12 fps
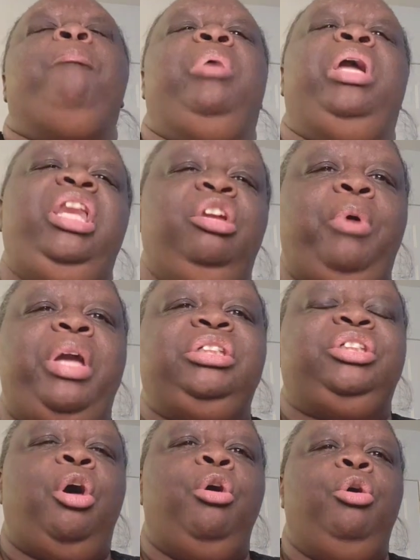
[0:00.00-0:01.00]
But anyway,
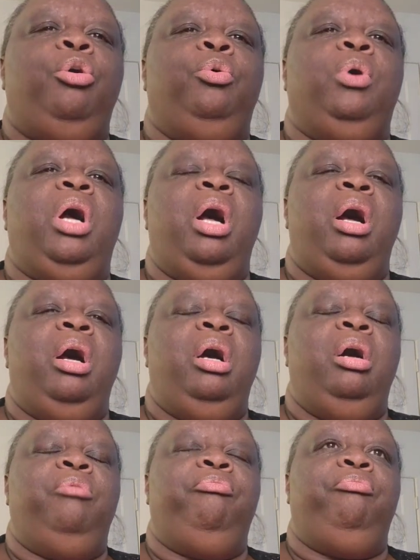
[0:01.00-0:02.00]

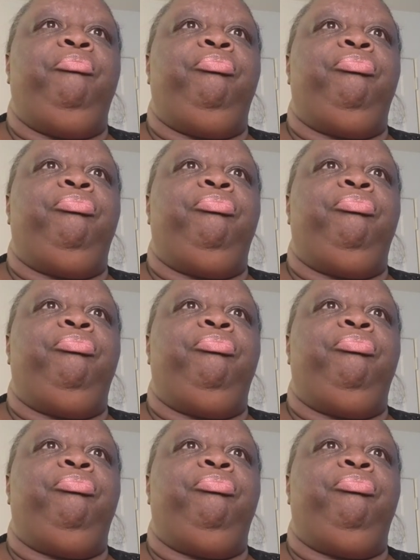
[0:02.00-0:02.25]
so,